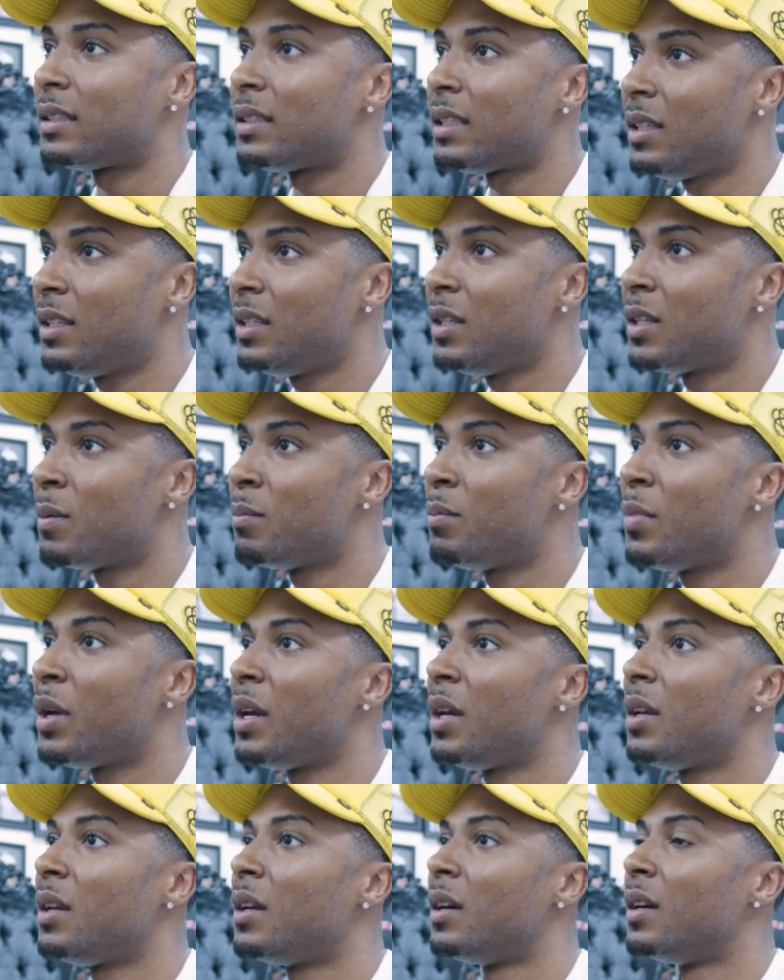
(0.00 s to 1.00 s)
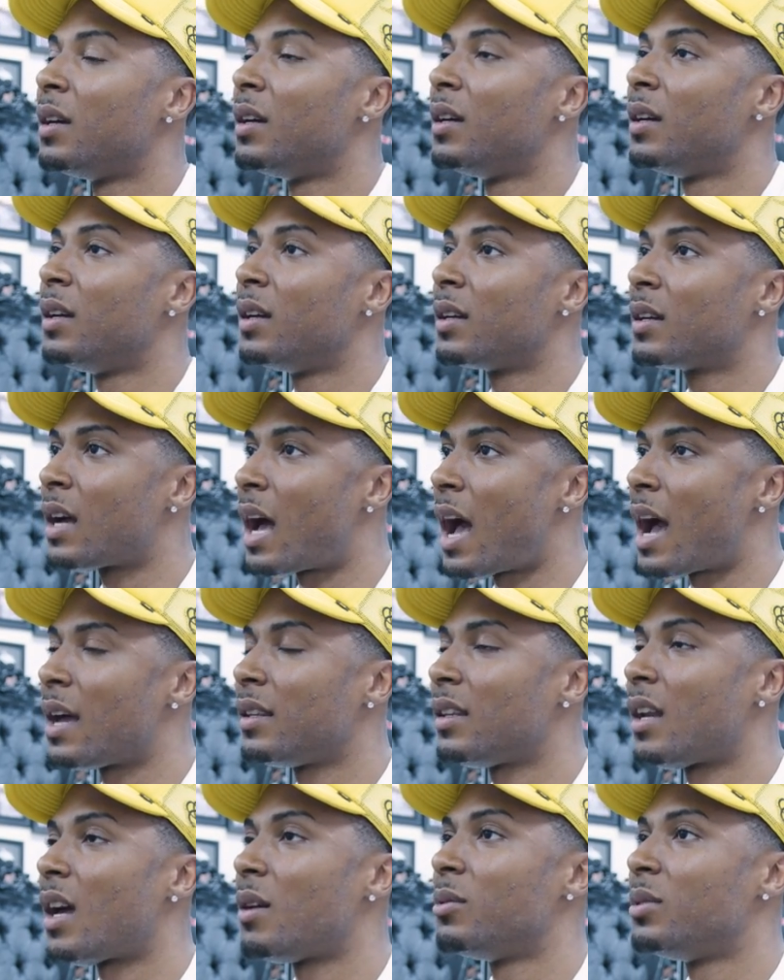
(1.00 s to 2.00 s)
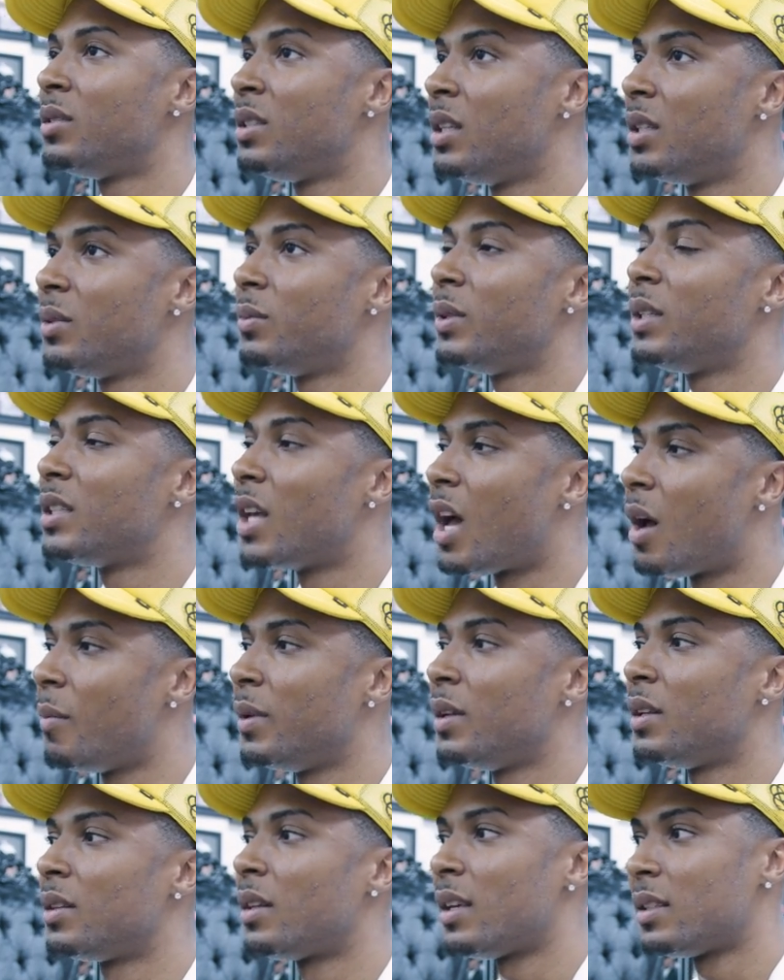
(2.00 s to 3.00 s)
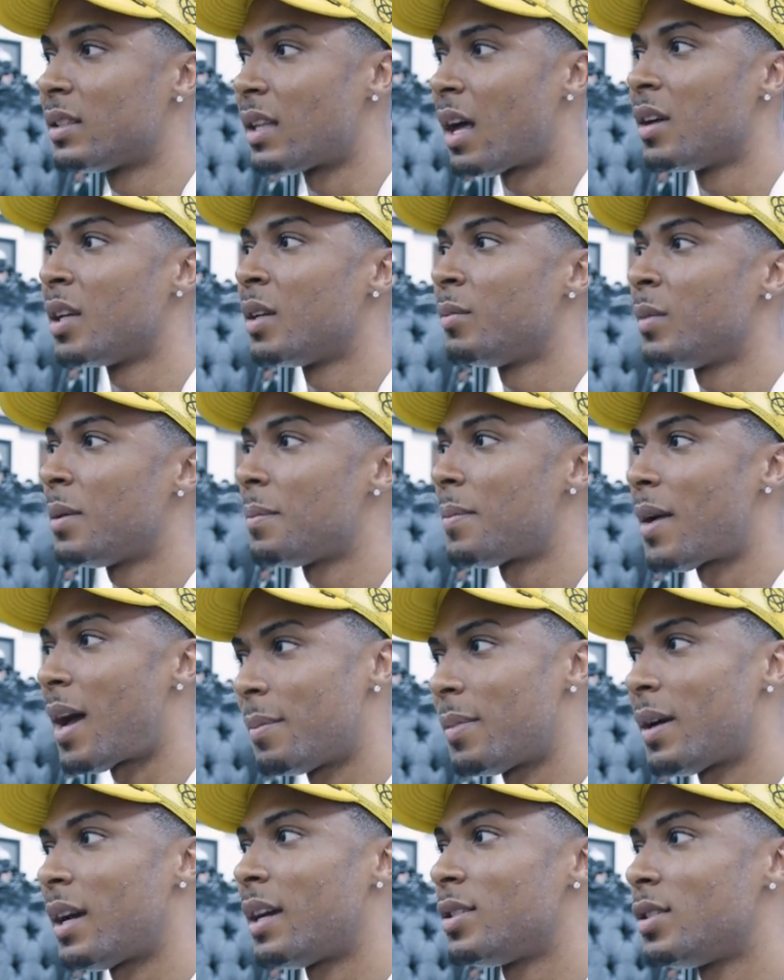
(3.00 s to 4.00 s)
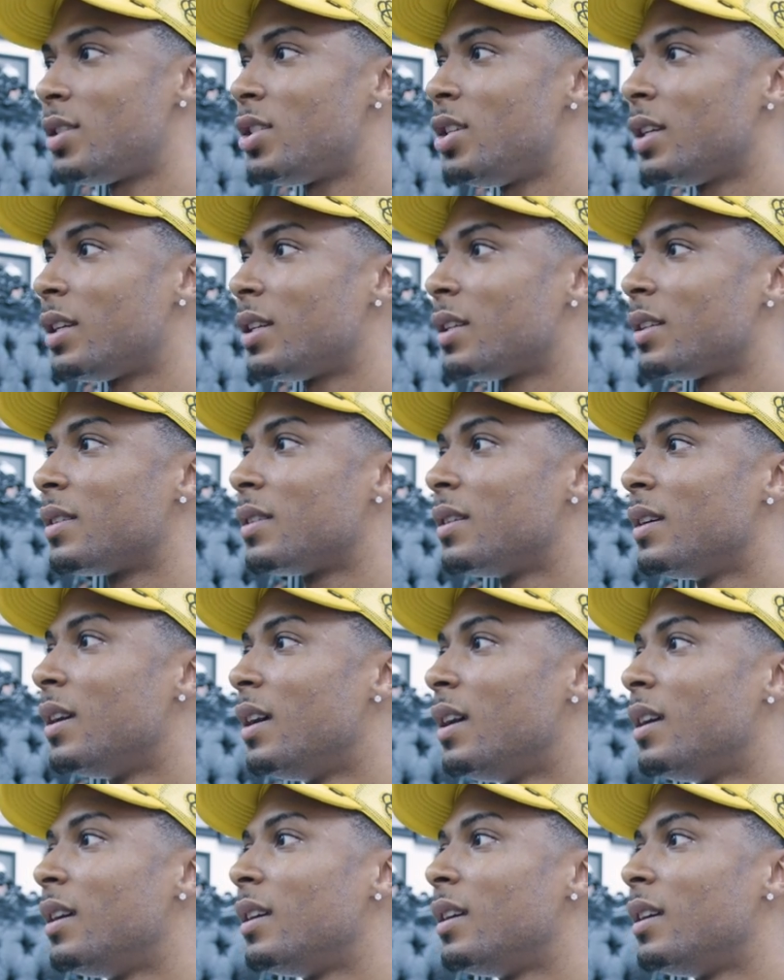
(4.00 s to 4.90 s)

seen him, but a guy that I was dealing with told me that they saw him at Popeye's Chicken